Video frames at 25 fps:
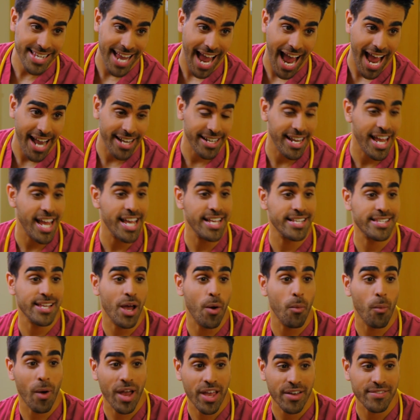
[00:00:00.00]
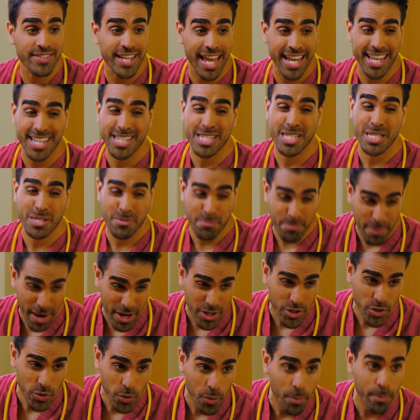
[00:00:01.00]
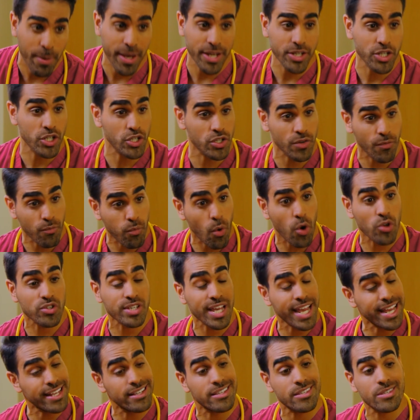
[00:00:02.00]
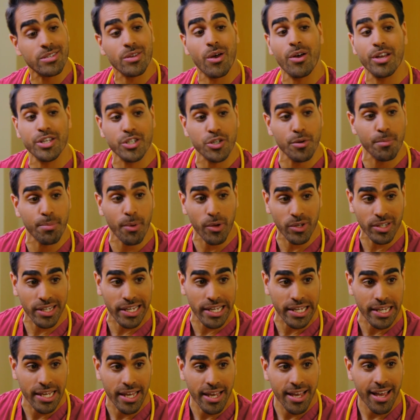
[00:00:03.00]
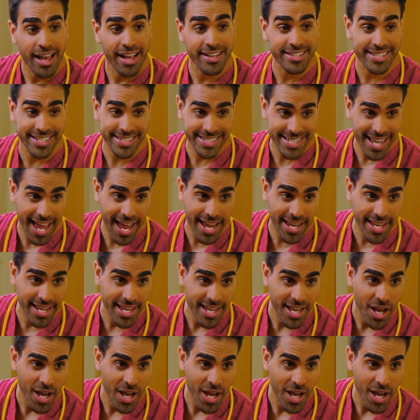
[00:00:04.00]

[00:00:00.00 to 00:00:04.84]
scan is a way of taking special pictures of what's inside your body. And today,